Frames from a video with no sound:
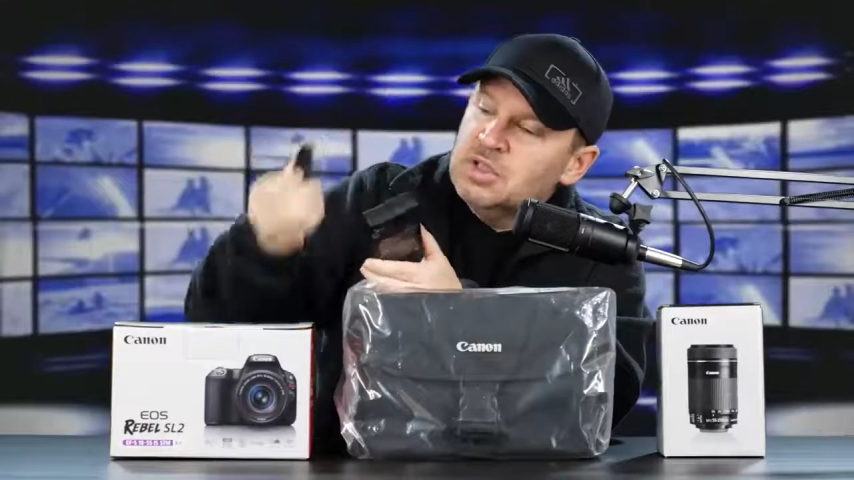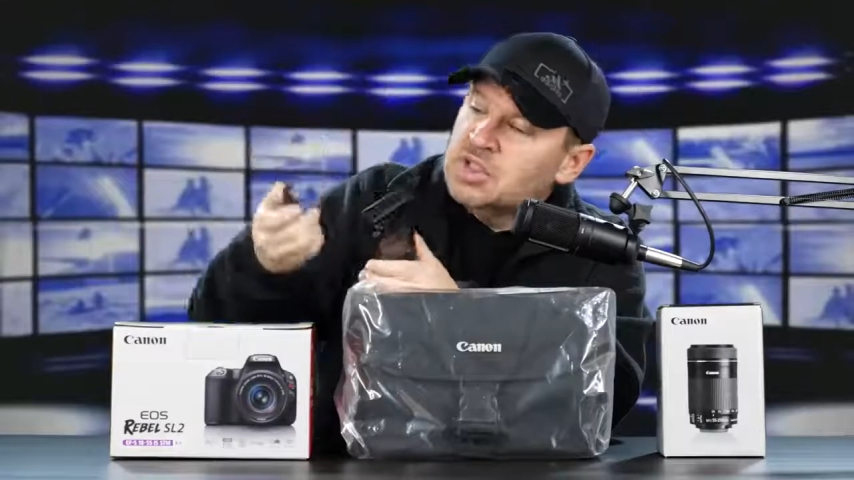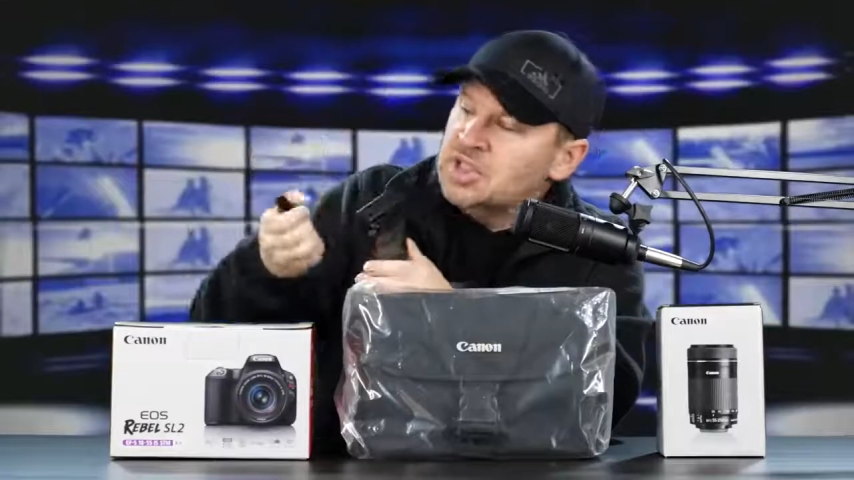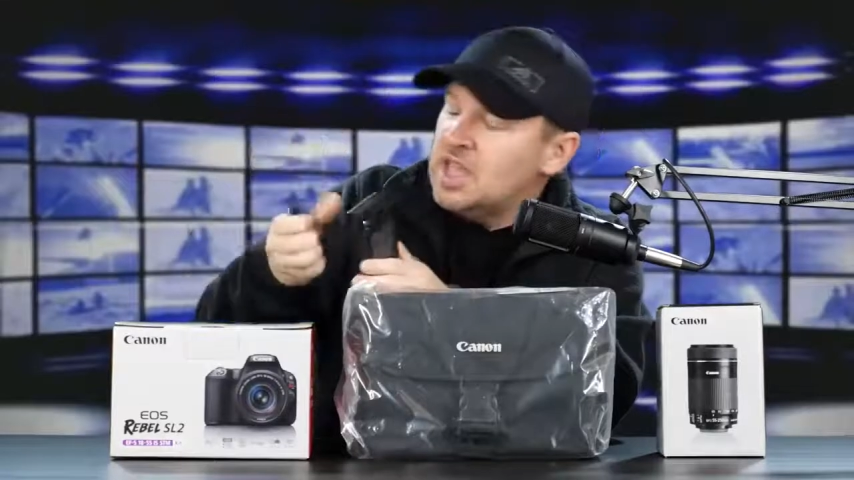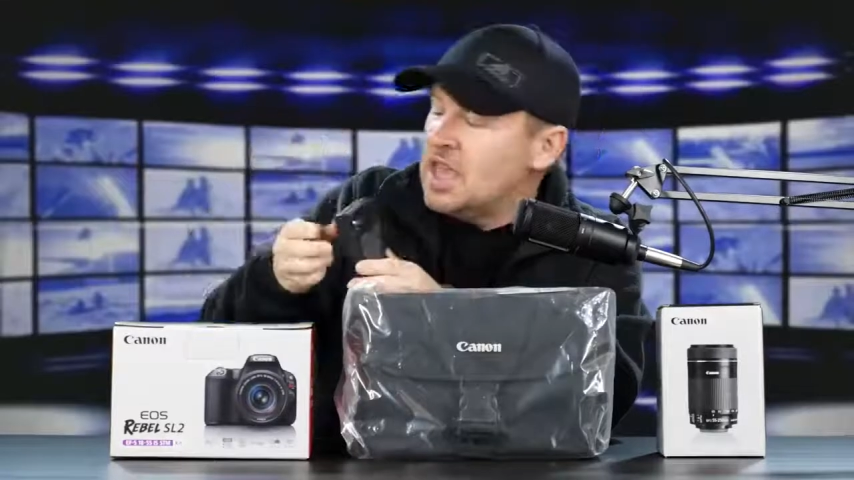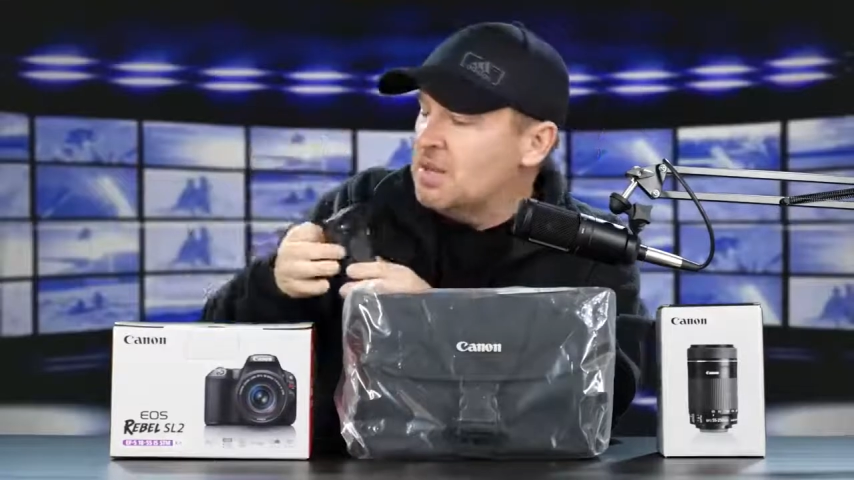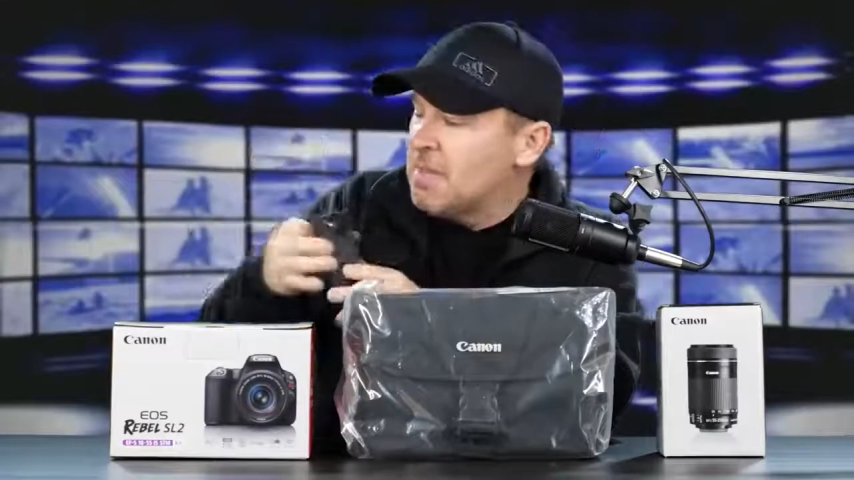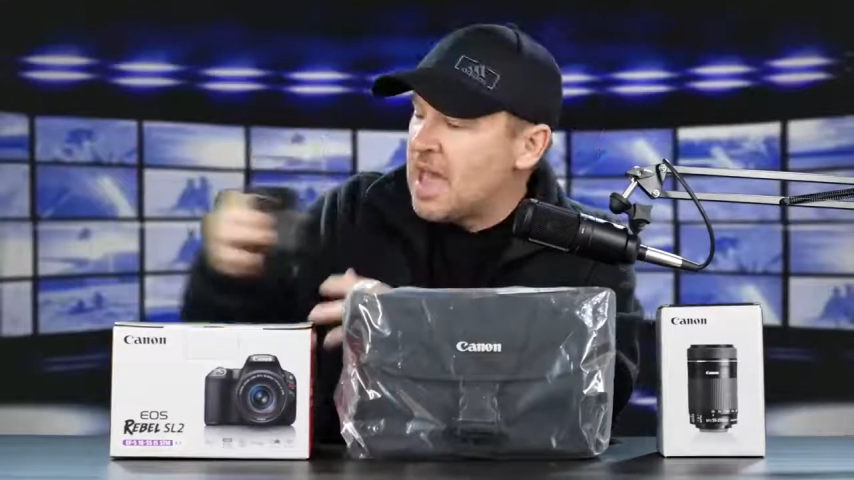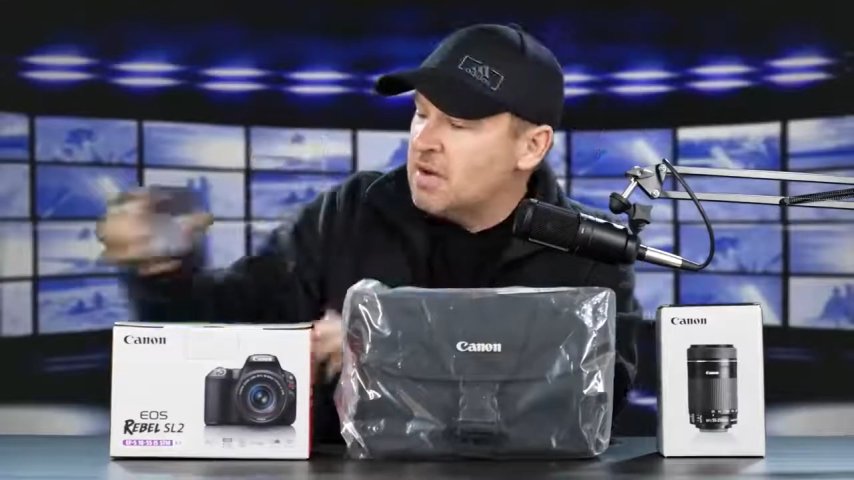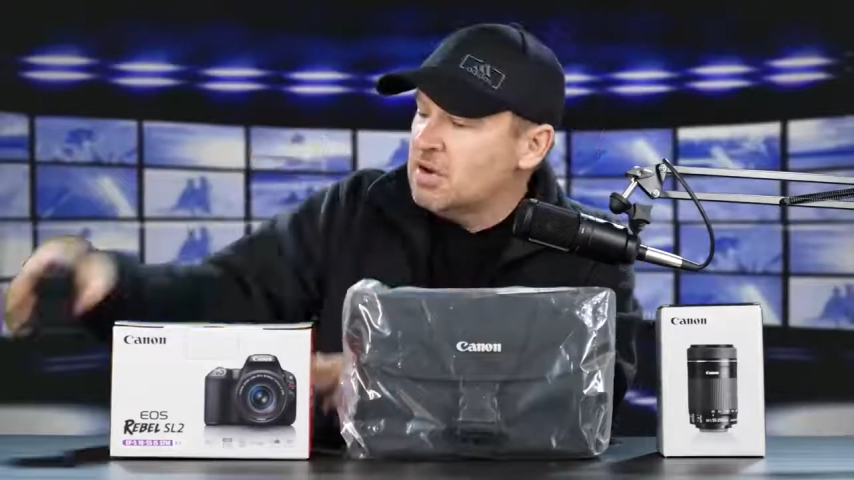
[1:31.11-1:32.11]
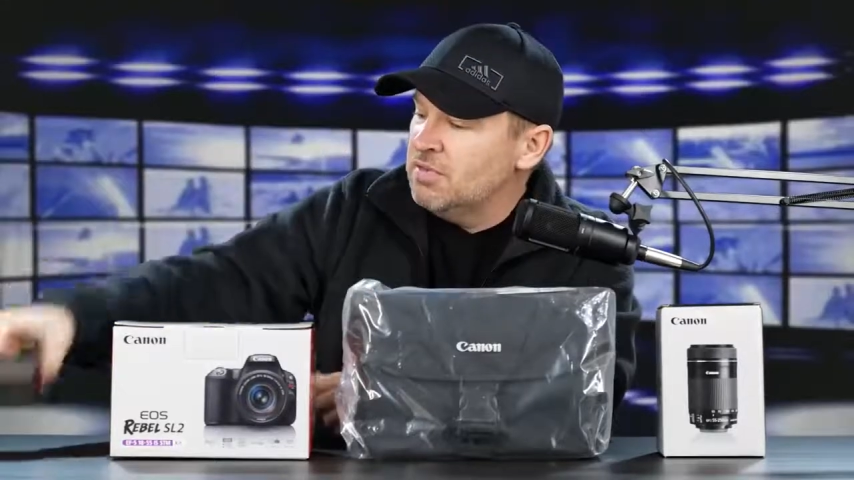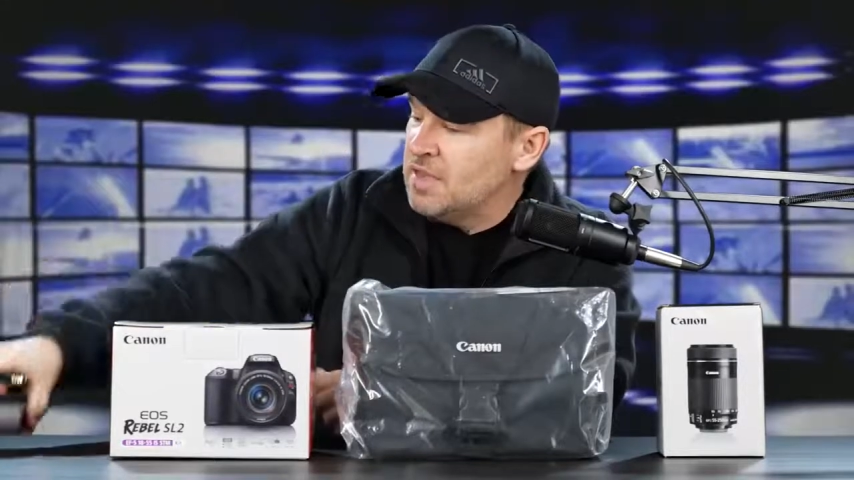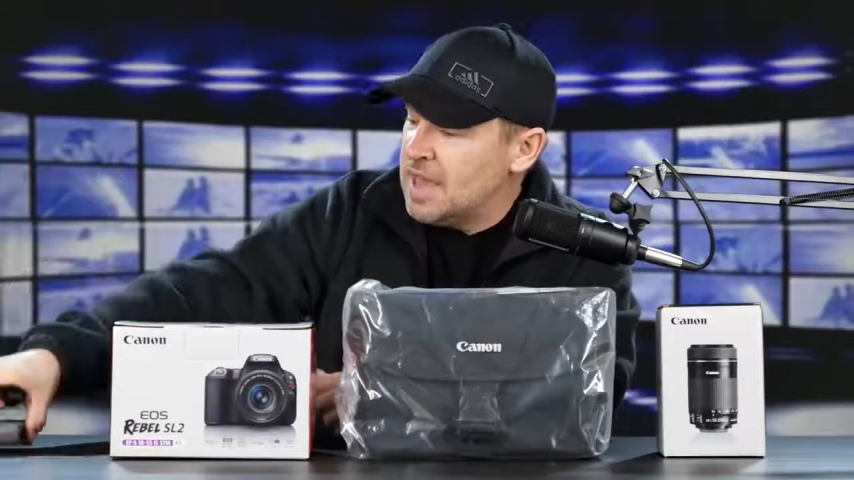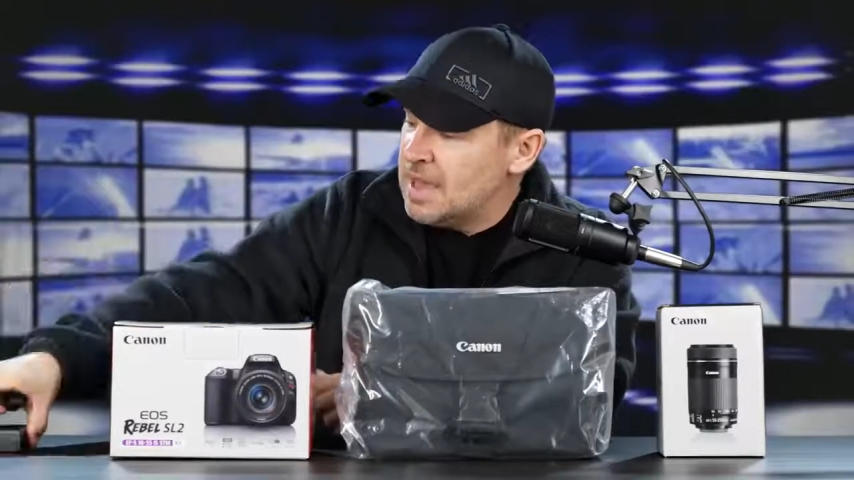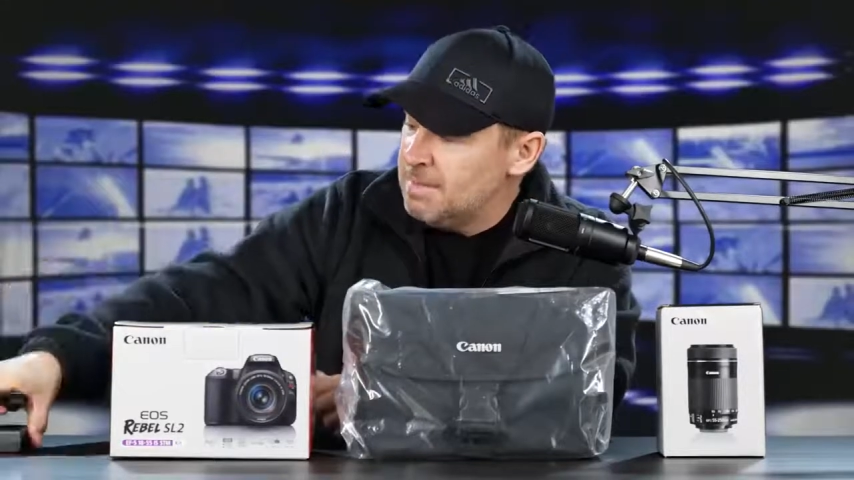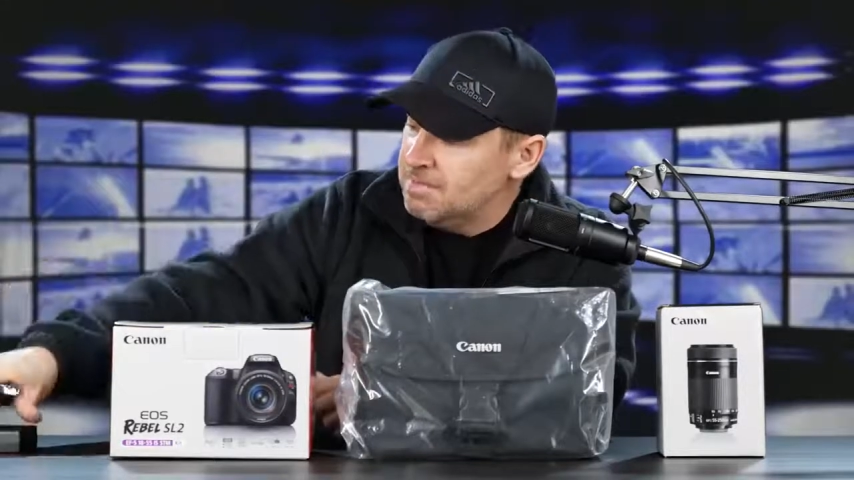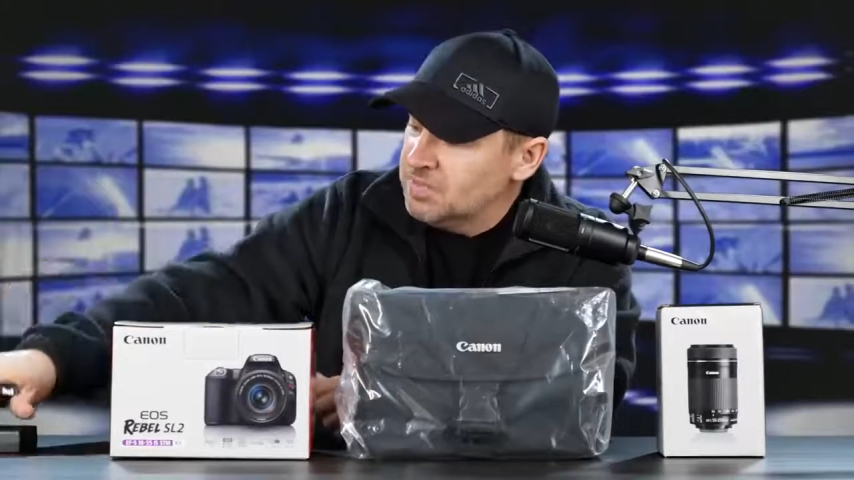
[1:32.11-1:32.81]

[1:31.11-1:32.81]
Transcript: which is a Canon battery for that.